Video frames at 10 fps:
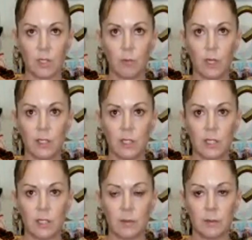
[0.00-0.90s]
So
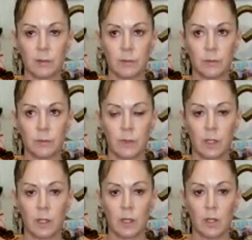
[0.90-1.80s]
once
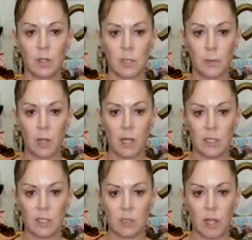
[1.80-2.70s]
your
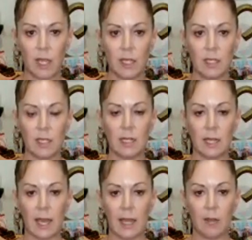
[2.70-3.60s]
spine is straight,
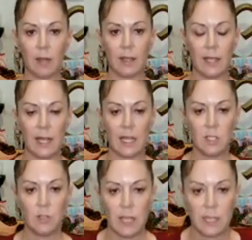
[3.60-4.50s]
inhale, and then
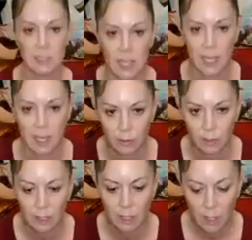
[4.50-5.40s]
as you
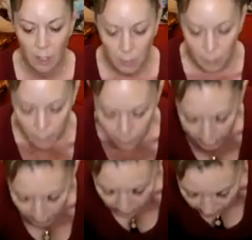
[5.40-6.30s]
exhale,
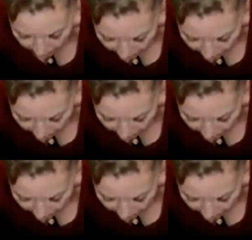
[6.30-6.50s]
bring